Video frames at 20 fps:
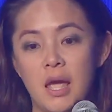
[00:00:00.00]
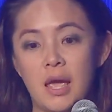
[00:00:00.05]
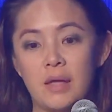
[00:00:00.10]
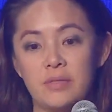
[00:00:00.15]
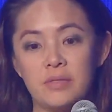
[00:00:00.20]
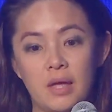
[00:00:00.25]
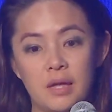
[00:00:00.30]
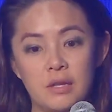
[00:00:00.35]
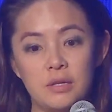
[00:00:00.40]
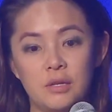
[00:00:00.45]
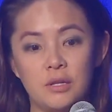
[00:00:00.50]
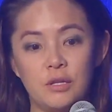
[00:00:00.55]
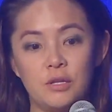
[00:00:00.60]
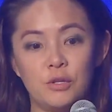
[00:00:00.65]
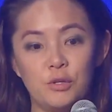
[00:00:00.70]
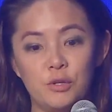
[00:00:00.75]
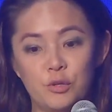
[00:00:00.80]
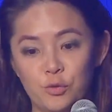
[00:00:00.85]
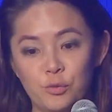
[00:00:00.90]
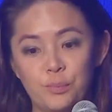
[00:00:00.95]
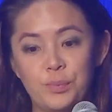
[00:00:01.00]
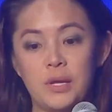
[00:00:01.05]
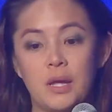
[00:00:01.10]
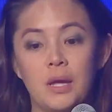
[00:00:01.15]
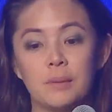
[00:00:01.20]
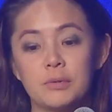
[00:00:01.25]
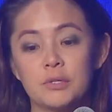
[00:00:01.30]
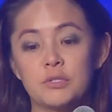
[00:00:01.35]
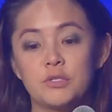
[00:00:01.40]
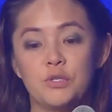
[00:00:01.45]
and then you be
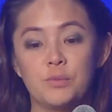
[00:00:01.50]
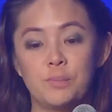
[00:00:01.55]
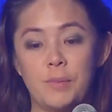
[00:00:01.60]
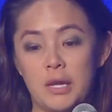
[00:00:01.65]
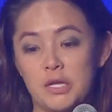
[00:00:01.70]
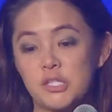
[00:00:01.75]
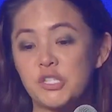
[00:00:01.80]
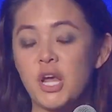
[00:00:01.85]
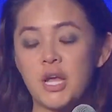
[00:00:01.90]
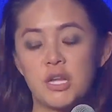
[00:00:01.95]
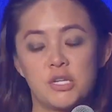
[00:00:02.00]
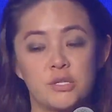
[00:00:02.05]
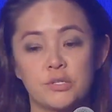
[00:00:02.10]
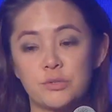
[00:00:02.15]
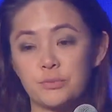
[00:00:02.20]
able to make changes